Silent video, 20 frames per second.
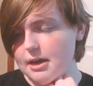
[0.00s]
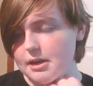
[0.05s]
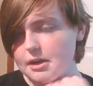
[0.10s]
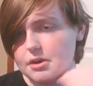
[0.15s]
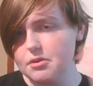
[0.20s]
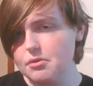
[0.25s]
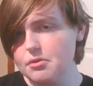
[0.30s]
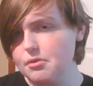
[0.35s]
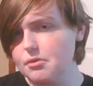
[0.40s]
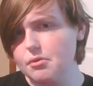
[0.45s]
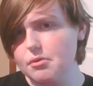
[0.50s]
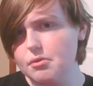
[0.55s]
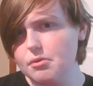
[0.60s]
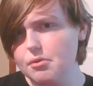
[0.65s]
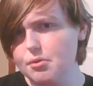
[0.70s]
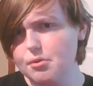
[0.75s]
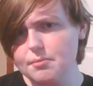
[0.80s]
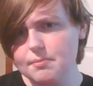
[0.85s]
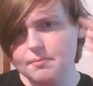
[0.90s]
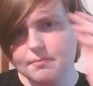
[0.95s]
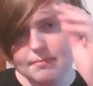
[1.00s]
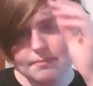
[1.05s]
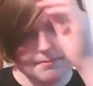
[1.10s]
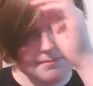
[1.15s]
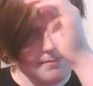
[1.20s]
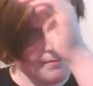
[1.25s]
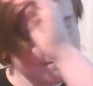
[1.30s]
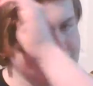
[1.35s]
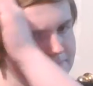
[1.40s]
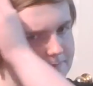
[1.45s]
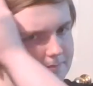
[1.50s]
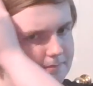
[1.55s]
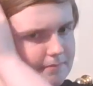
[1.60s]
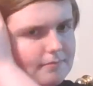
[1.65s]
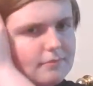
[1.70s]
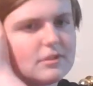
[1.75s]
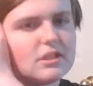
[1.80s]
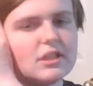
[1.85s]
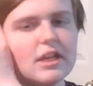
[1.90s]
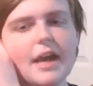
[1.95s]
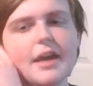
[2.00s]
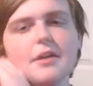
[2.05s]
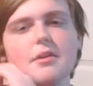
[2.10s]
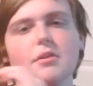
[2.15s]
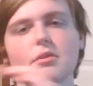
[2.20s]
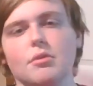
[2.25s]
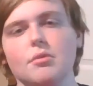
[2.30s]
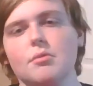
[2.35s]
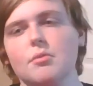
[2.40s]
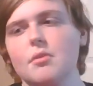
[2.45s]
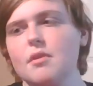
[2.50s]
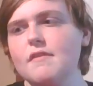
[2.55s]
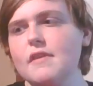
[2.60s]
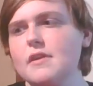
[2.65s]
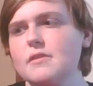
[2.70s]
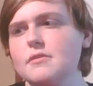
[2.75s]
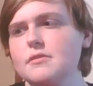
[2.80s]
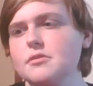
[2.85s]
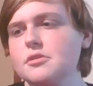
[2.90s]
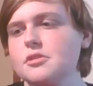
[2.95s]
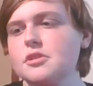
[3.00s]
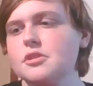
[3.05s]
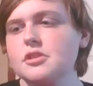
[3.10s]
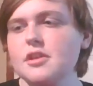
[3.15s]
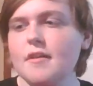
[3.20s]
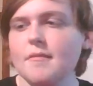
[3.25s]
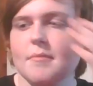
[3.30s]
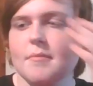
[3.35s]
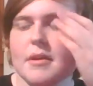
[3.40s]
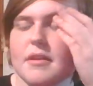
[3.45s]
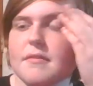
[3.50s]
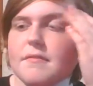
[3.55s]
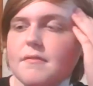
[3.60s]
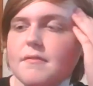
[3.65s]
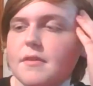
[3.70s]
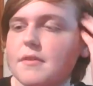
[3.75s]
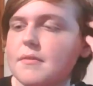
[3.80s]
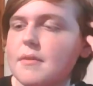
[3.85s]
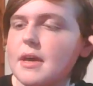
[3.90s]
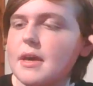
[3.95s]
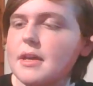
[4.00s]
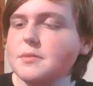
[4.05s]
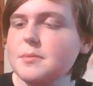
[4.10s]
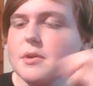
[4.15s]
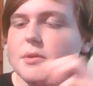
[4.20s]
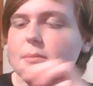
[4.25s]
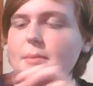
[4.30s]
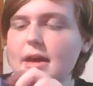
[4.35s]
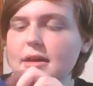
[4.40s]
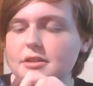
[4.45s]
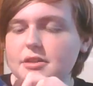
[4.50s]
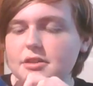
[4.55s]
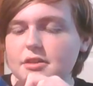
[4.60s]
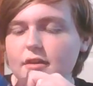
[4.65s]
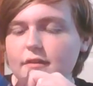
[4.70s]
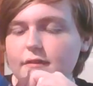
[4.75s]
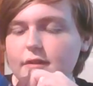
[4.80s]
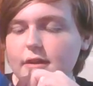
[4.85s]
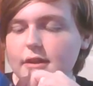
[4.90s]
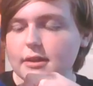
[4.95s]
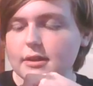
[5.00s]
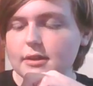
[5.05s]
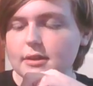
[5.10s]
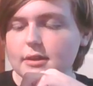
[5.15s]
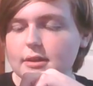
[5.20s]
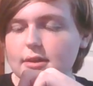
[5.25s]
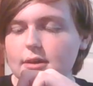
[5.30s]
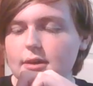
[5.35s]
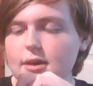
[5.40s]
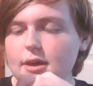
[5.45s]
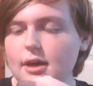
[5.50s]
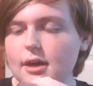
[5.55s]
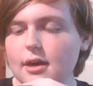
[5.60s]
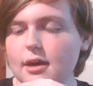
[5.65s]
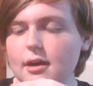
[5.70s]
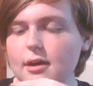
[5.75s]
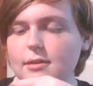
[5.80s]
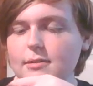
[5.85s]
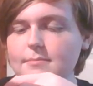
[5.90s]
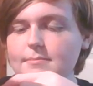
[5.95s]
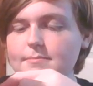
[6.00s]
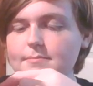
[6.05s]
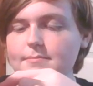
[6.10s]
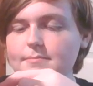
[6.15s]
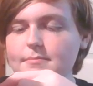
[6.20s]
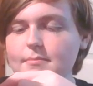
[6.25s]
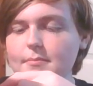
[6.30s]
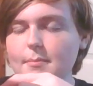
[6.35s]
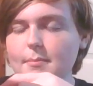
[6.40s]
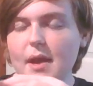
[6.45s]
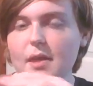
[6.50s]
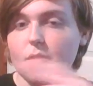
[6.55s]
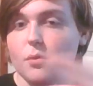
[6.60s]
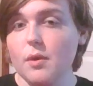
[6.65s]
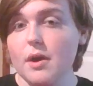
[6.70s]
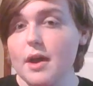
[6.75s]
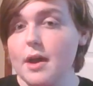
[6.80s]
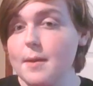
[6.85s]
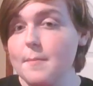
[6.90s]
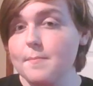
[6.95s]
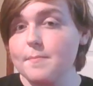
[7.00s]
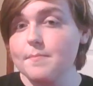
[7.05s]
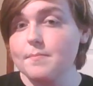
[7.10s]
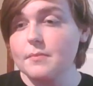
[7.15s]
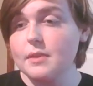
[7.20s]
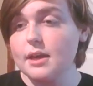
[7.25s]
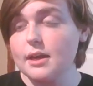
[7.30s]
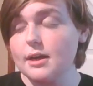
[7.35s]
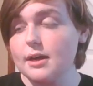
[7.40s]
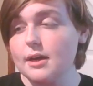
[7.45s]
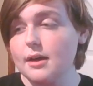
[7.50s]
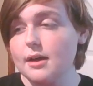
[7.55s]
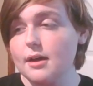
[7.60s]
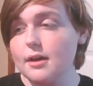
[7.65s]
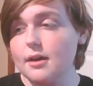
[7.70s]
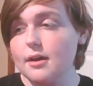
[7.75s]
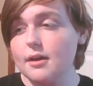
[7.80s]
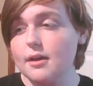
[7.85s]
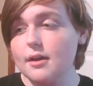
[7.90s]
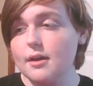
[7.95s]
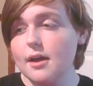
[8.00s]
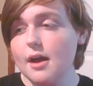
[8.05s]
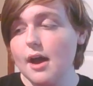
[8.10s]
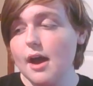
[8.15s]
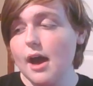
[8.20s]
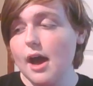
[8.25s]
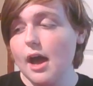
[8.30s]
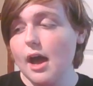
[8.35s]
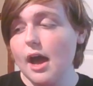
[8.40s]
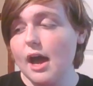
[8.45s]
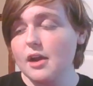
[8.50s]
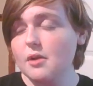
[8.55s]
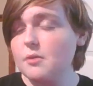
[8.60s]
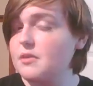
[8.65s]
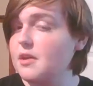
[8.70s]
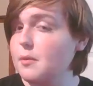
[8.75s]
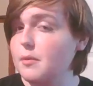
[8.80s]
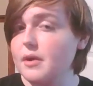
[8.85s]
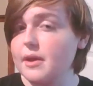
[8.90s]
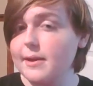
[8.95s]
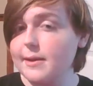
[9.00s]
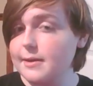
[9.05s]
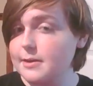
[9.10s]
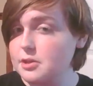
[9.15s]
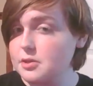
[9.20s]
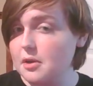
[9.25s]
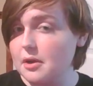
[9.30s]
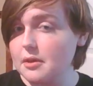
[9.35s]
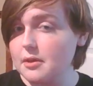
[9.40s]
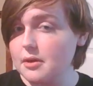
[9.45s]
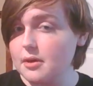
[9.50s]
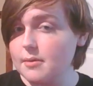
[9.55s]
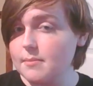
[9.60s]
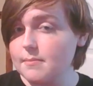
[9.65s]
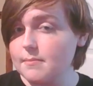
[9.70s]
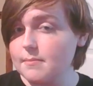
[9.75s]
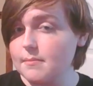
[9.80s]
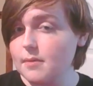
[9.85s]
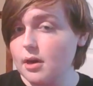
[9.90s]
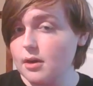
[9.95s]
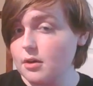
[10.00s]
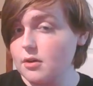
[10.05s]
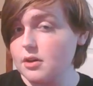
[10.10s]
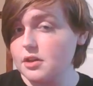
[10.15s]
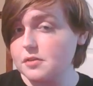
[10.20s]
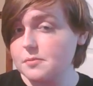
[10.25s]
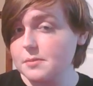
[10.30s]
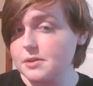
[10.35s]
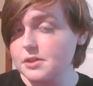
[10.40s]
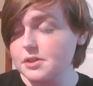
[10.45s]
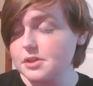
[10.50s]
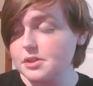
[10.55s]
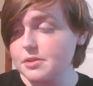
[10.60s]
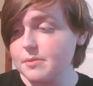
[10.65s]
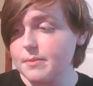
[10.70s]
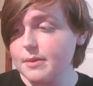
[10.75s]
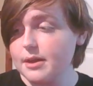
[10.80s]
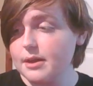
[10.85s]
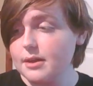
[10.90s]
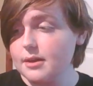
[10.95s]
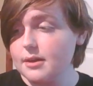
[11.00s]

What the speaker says: new title reveals have been for the HBO Max stuff. By the way, I don't think we're getting a trailer on Christmas.